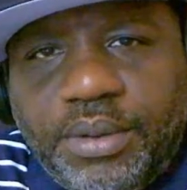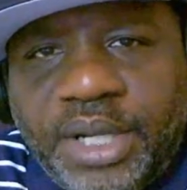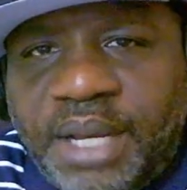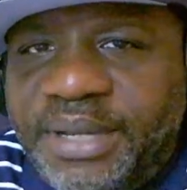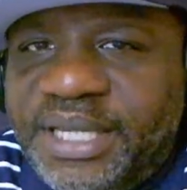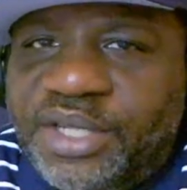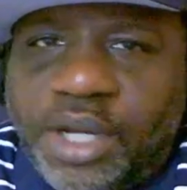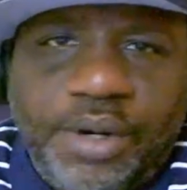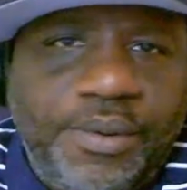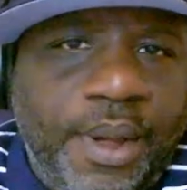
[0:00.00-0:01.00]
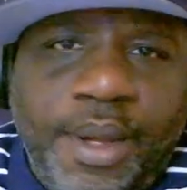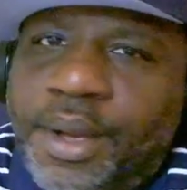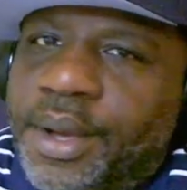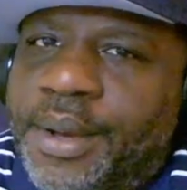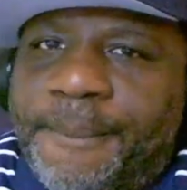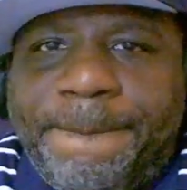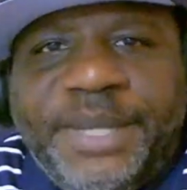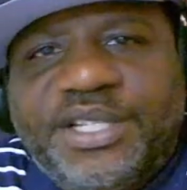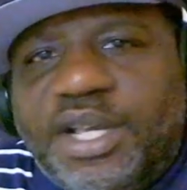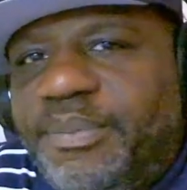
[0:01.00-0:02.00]
You know what I mean? So
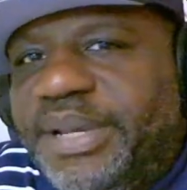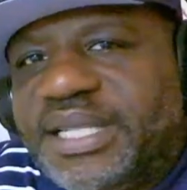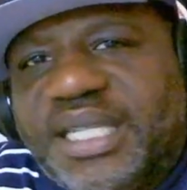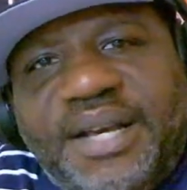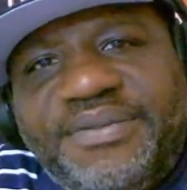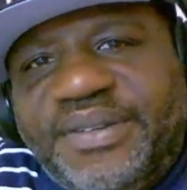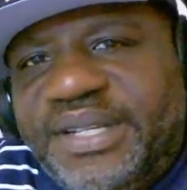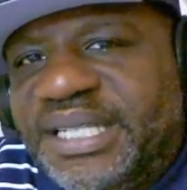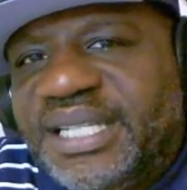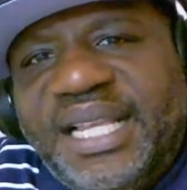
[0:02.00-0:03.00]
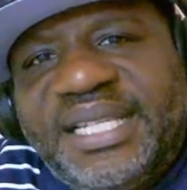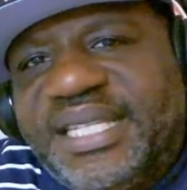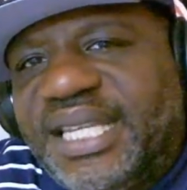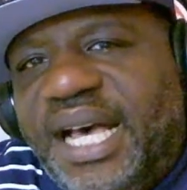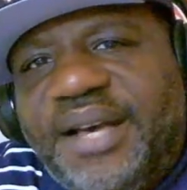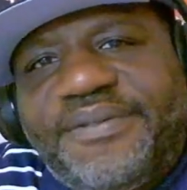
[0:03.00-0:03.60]
it's going to be a tough. It's tough.